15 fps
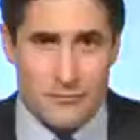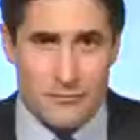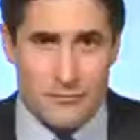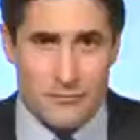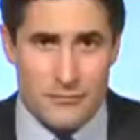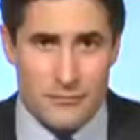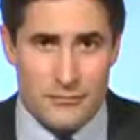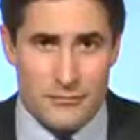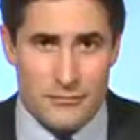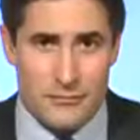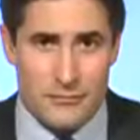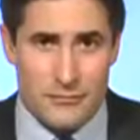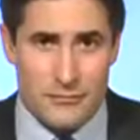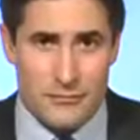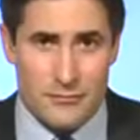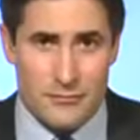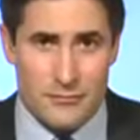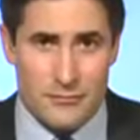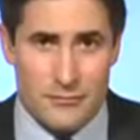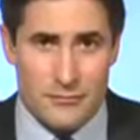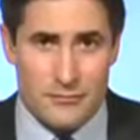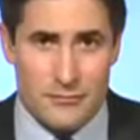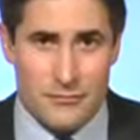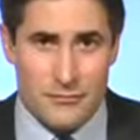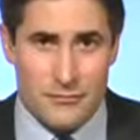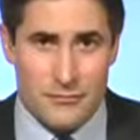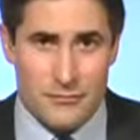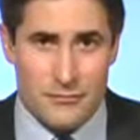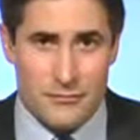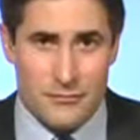
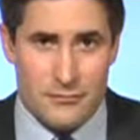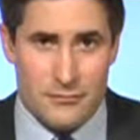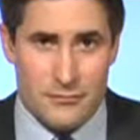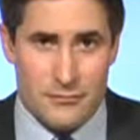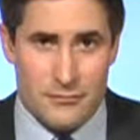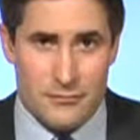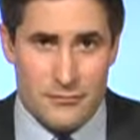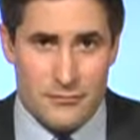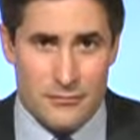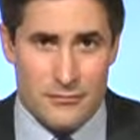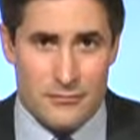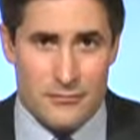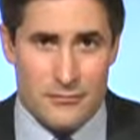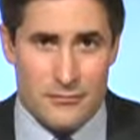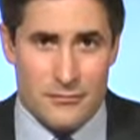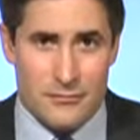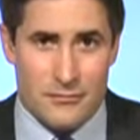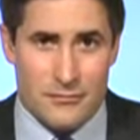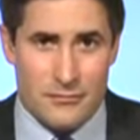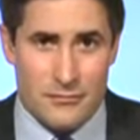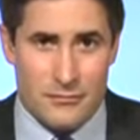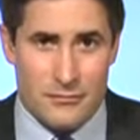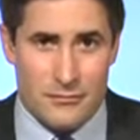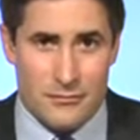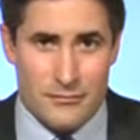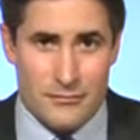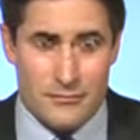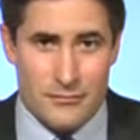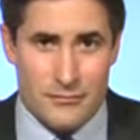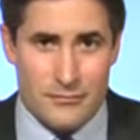
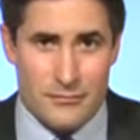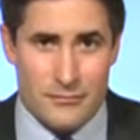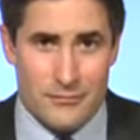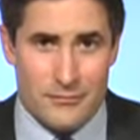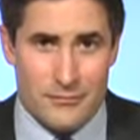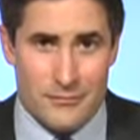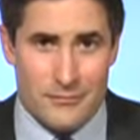The person shown says nothing.